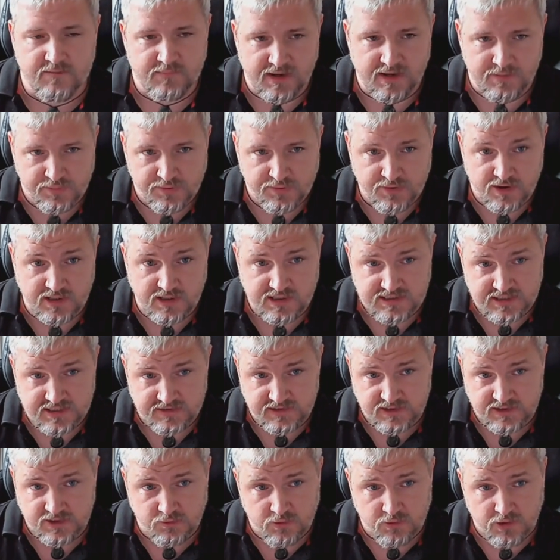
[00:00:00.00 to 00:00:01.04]
my products at
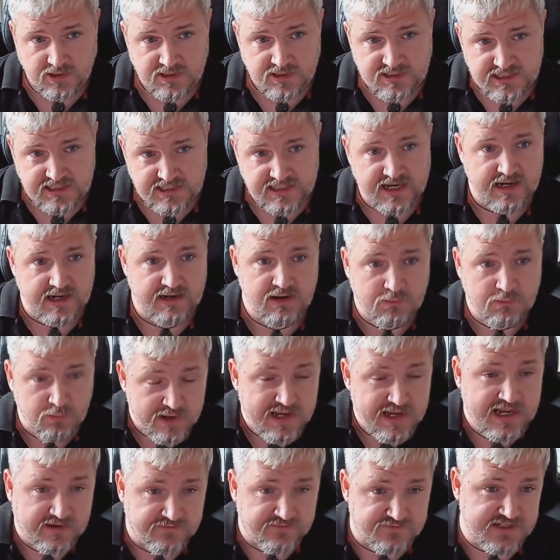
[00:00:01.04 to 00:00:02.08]
the quality that
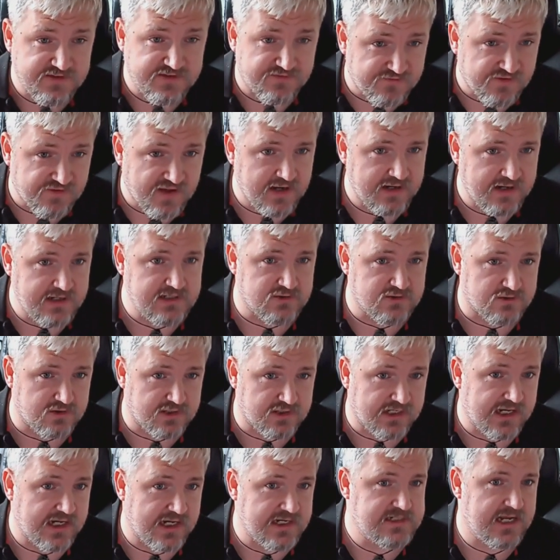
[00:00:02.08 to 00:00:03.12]
we have defined
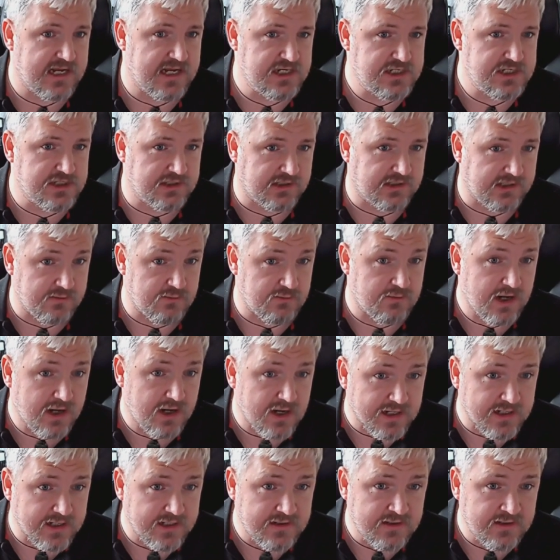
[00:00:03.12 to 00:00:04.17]
organizationally
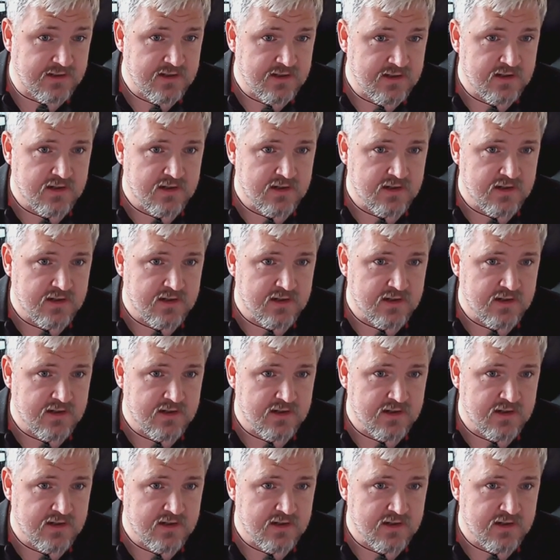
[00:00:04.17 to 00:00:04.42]
wide,